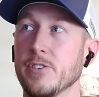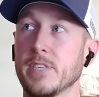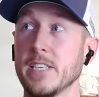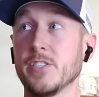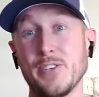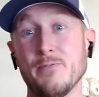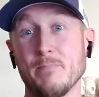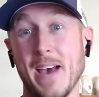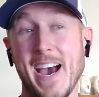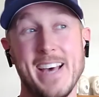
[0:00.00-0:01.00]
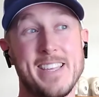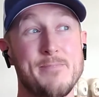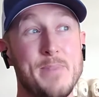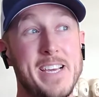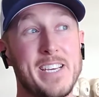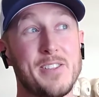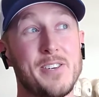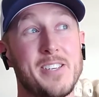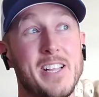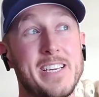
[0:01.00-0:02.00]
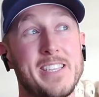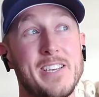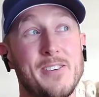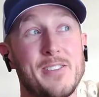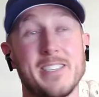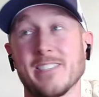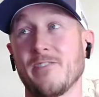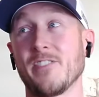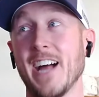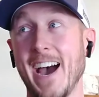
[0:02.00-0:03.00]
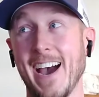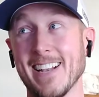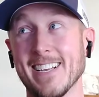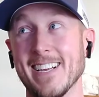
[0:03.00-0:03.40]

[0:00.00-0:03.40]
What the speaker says: you can do math and make it look like the earth is flat,